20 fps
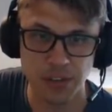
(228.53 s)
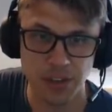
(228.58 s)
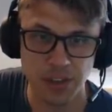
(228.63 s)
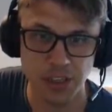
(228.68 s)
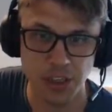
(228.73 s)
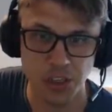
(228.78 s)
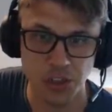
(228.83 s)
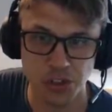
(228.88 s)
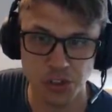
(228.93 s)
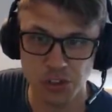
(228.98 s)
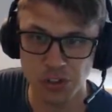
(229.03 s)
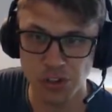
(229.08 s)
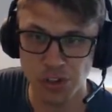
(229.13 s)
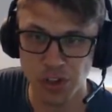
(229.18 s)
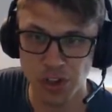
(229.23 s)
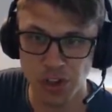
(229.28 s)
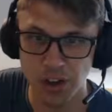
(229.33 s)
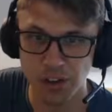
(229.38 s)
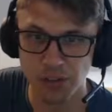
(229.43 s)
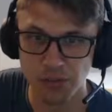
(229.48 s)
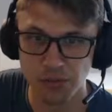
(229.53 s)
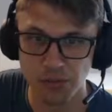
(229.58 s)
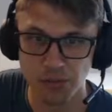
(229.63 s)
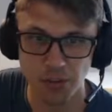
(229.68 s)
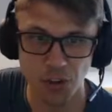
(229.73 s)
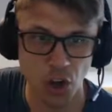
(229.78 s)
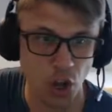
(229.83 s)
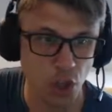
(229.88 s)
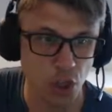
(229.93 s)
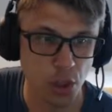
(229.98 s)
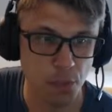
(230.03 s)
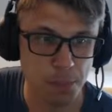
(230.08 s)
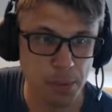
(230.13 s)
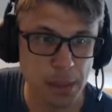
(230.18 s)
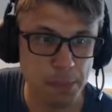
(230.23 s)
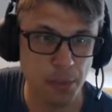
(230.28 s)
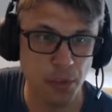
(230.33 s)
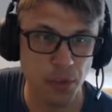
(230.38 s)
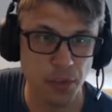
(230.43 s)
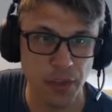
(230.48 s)
each of all the
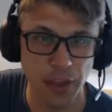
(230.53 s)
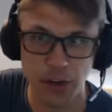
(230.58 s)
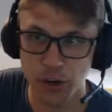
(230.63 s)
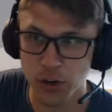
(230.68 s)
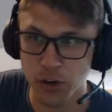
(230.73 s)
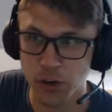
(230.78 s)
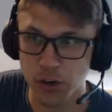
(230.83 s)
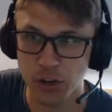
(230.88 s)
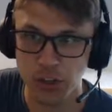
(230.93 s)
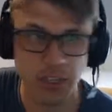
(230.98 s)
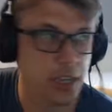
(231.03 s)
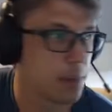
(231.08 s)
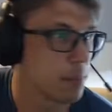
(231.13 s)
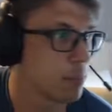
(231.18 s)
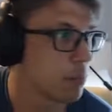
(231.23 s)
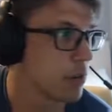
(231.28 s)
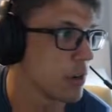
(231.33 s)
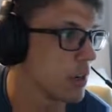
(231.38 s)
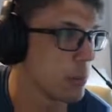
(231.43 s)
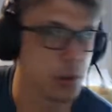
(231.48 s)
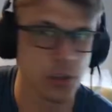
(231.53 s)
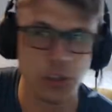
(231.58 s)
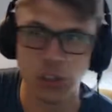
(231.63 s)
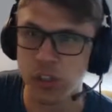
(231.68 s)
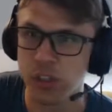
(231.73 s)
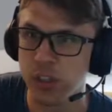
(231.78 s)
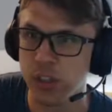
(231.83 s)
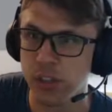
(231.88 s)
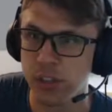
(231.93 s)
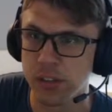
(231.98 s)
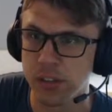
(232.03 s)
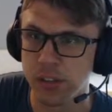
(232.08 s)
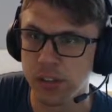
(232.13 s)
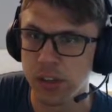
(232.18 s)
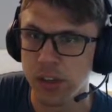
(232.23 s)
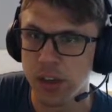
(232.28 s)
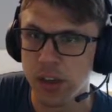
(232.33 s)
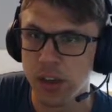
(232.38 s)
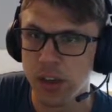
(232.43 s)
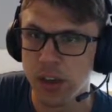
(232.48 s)
people that are currently in print, which is
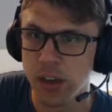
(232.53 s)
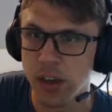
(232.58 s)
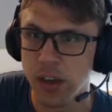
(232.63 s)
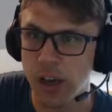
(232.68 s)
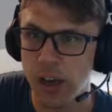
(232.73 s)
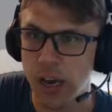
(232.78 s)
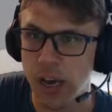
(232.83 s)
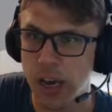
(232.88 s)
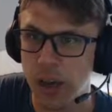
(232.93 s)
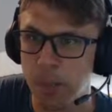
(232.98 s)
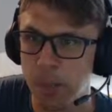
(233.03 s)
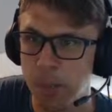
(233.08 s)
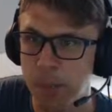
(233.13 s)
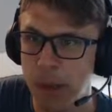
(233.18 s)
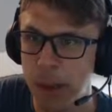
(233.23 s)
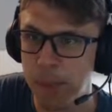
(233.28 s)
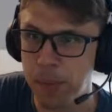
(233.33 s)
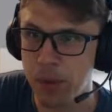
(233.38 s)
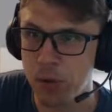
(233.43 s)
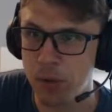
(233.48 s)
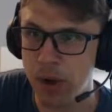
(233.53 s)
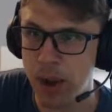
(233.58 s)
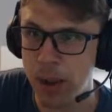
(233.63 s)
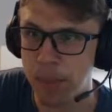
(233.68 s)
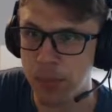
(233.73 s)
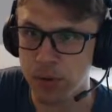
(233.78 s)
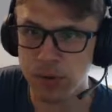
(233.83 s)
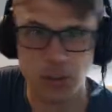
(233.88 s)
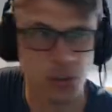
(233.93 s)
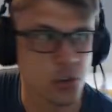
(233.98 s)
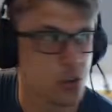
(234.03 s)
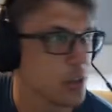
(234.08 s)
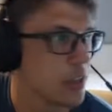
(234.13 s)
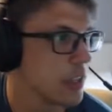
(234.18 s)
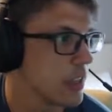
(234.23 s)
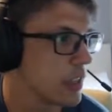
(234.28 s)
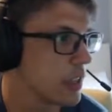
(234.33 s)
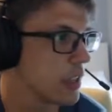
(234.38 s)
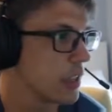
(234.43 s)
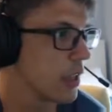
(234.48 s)
Papa the Rapper is currently
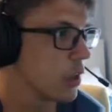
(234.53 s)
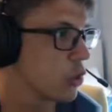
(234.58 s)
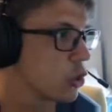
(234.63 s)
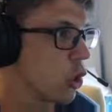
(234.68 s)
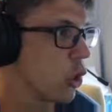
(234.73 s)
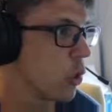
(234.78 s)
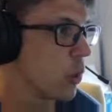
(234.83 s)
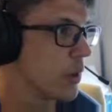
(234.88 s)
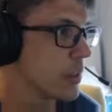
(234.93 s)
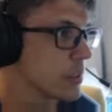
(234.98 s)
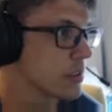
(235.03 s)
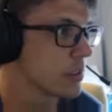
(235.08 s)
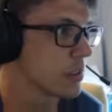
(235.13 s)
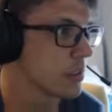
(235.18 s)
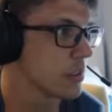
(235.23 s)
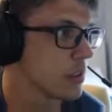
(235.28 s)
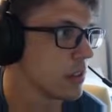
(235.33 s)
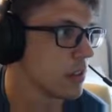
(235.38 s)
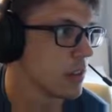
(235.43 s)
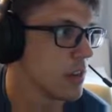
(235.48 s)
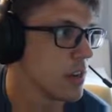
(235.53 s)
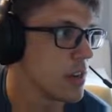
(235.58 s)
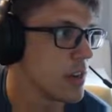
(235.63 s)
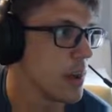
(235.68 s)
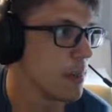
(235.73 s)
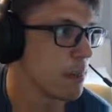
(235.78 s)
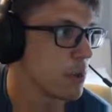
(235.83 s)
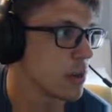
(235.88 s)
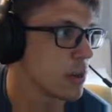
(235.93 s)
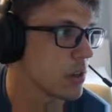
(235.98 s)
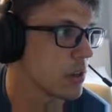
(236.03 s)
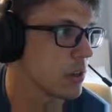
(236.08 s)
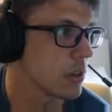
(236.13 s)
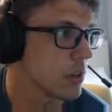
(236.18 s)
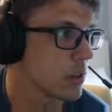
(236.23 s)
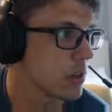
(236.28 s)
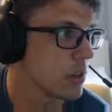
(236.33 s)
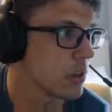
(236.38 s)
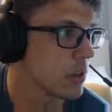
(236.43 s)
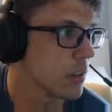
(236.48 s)
the lowest numbered
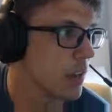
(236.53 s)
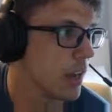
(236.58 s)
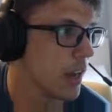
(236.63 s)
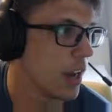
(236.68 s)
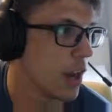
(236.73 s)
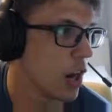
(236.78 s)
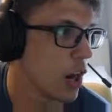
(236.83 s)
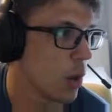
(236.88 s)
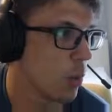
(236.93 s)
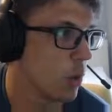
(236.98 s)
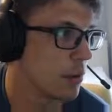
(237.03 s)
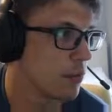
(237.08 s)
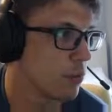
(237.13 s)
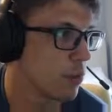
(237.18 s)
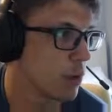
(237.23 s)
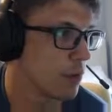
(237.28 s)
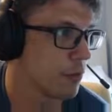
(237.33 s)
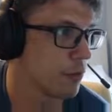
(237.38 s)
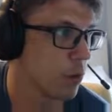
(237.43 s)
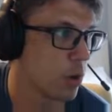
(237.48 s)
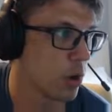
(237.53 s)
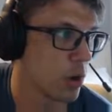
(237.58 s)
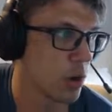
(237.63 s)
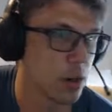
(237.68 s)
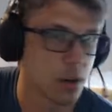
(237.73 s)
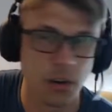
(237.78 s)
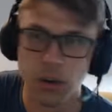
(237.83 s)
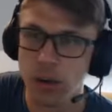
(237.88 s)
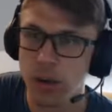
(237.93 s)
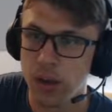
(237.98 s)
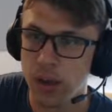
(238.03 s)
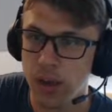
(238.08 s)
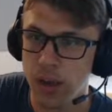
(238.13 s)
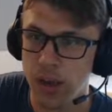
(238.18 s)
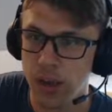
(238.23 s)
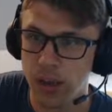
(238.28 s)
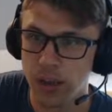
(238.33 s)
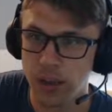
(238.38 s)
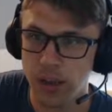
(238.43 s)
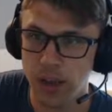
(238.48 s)
R144
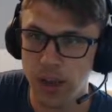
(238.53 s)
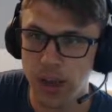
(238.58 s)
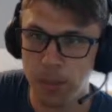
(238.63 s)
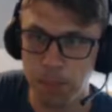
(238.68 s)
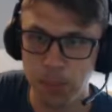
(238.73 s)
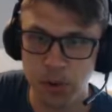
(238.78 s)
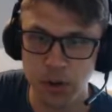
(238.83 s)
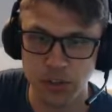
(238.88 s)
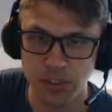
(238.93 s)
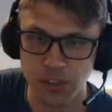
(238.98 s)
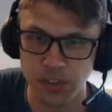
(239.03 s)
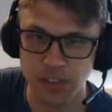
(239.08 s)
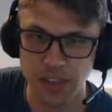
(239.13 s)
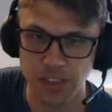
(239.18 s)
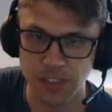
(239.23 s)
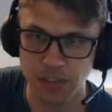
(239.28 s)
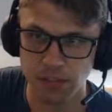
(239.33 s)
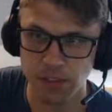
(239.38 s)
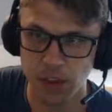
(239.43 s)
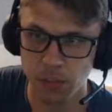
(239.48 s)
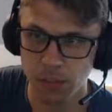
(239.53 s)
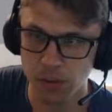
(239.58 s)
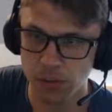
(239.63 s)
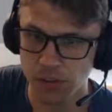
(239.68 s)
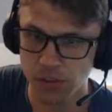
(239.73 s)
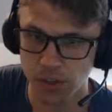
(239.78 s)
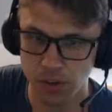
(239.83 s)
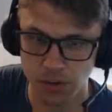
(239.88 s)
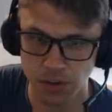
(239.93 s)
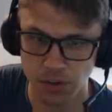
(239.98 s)
person that's available. So